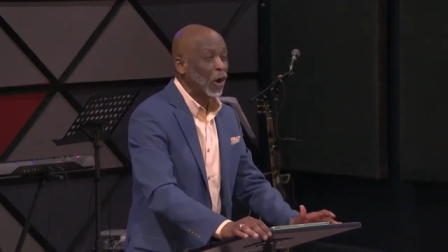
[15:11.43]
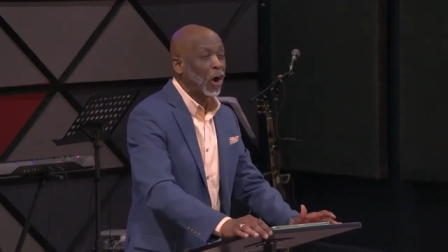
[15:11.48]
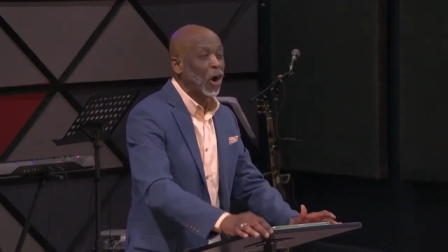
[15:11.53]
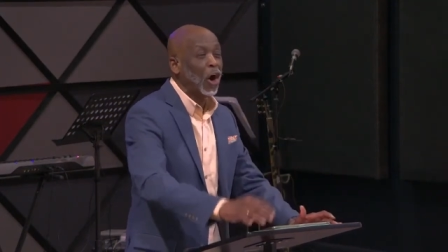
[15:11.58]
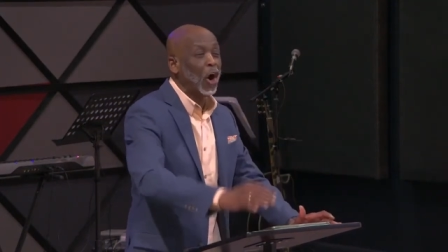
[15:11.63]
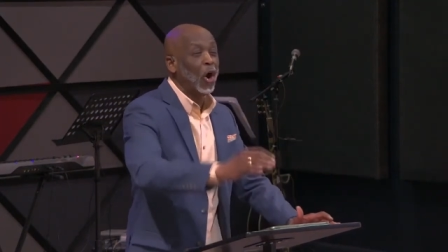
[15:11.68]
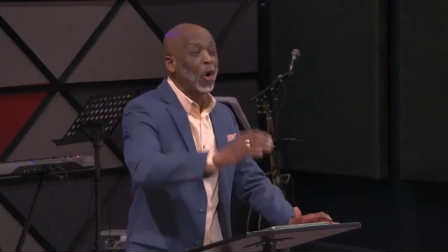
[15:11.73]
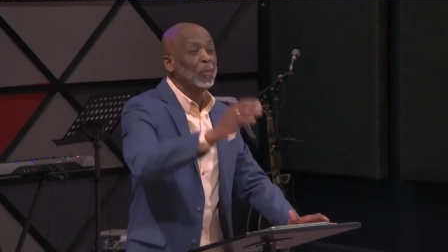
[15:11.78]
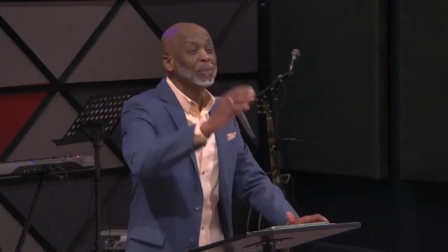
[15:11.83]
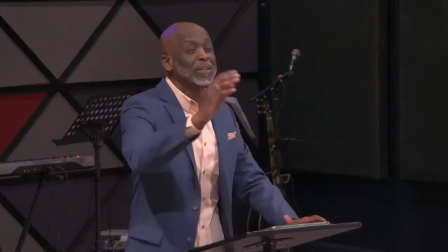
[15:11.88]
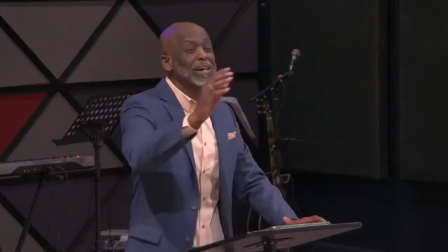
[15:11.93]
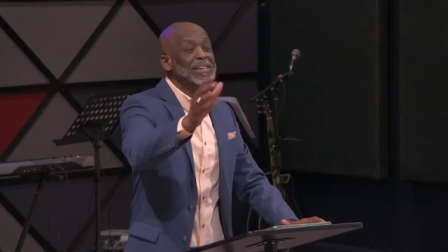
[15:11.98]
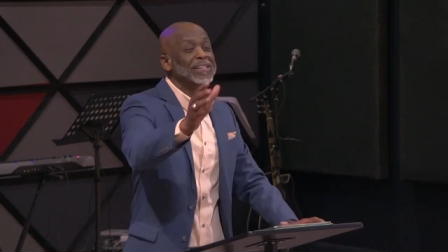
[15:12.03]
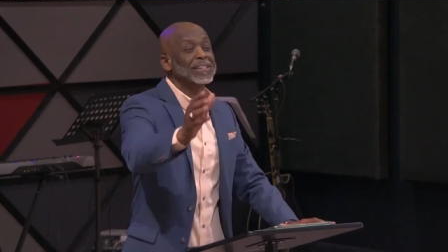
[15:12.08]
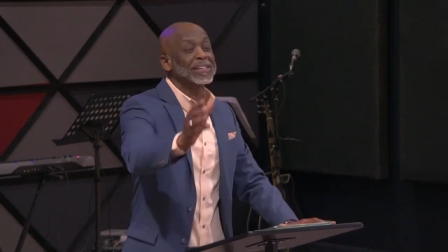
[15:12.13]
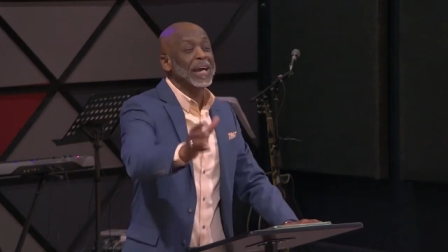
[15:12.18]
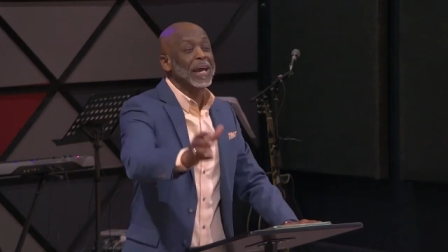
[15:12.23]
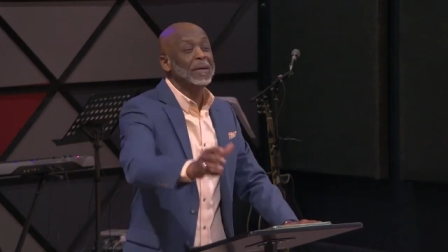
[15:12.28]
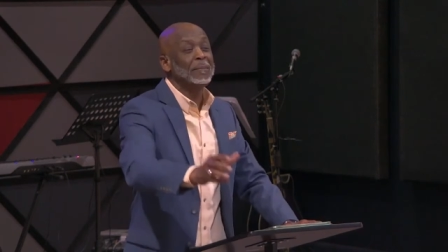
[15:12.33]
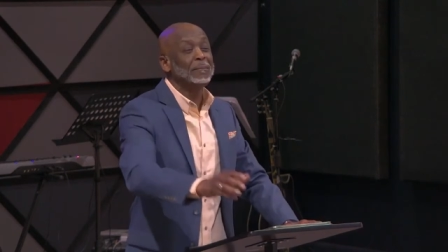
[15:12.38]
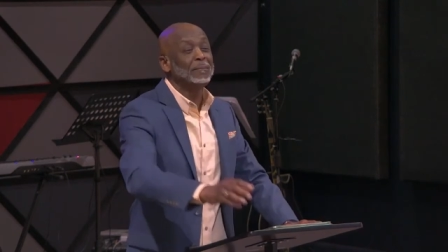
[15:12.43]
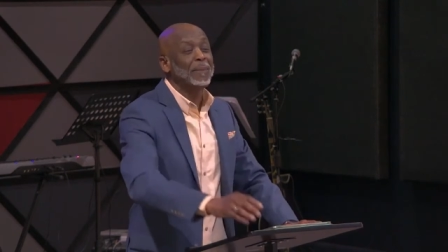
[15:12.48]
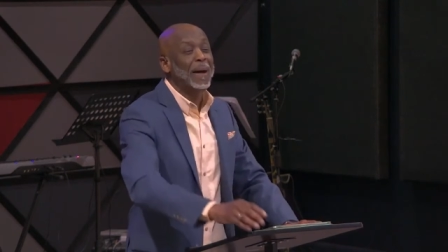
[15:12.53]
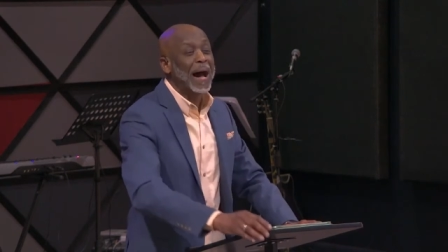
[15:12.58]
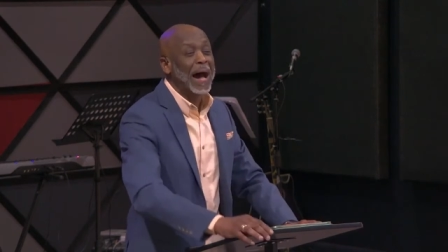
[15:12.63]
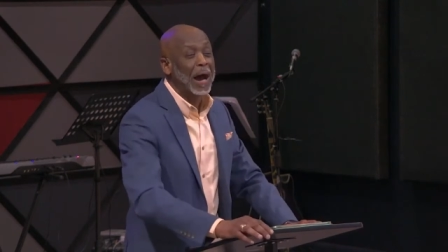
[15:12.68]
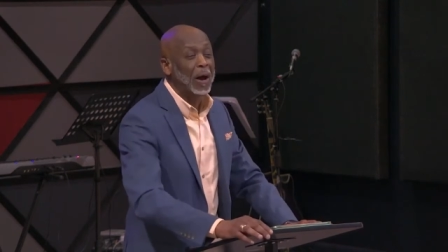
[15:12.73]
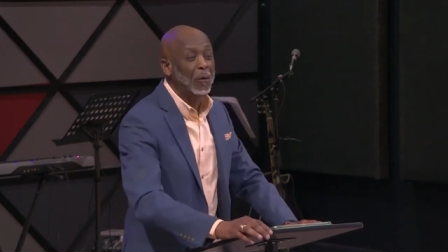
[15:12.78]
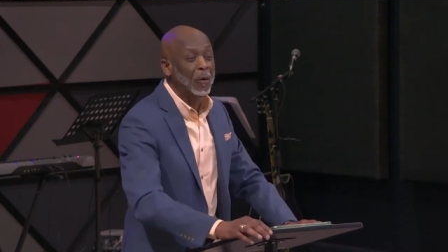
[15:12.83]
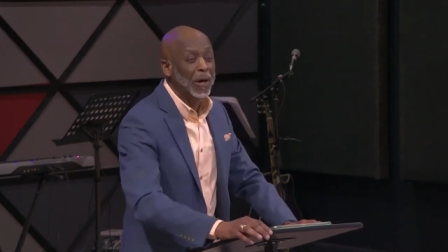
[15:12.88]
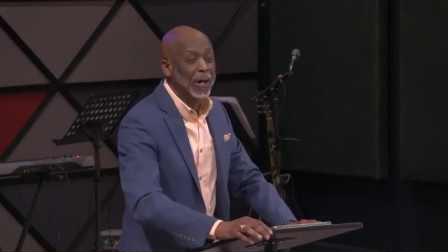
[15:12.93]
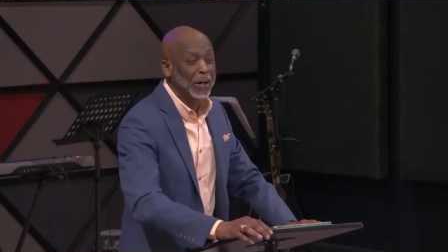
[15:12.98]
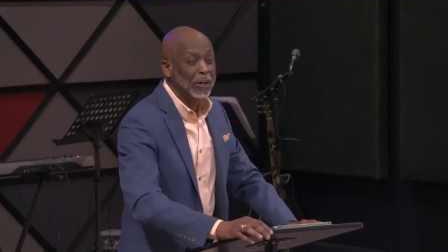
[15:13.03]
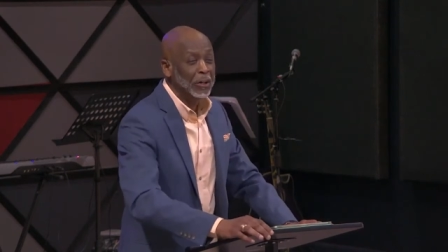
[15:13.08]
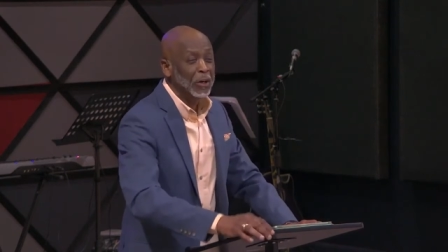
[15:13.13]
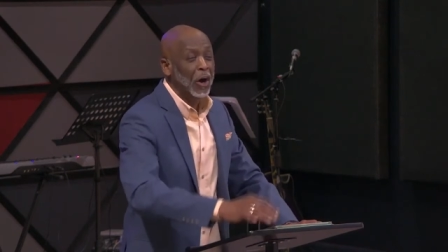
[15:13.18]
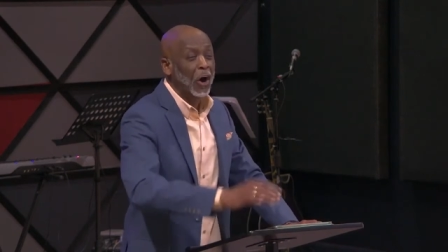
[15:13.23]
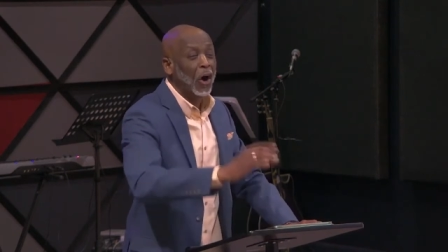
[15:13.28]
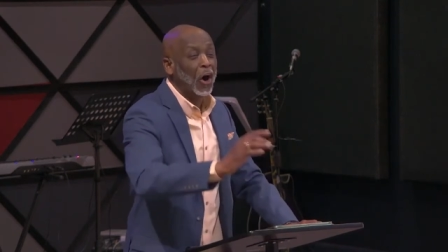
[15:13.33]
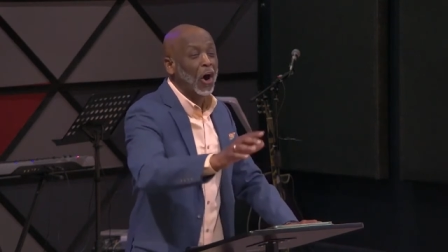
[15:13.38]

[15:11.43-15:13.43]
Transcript: the same power,